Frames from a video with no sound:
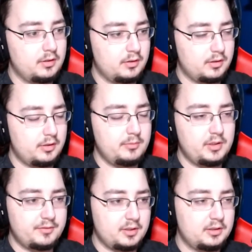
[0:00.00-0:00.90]
I may
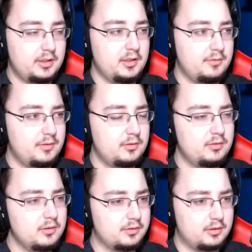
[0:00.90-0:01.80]
have had catfish
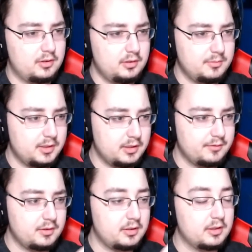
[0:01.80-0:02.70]
when I was a kid, but I have
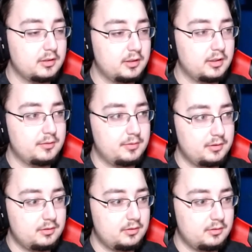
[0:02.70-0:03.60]
not had
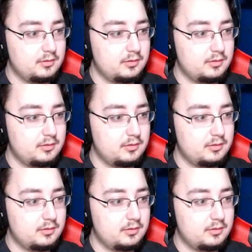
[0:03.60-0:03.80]
catfish.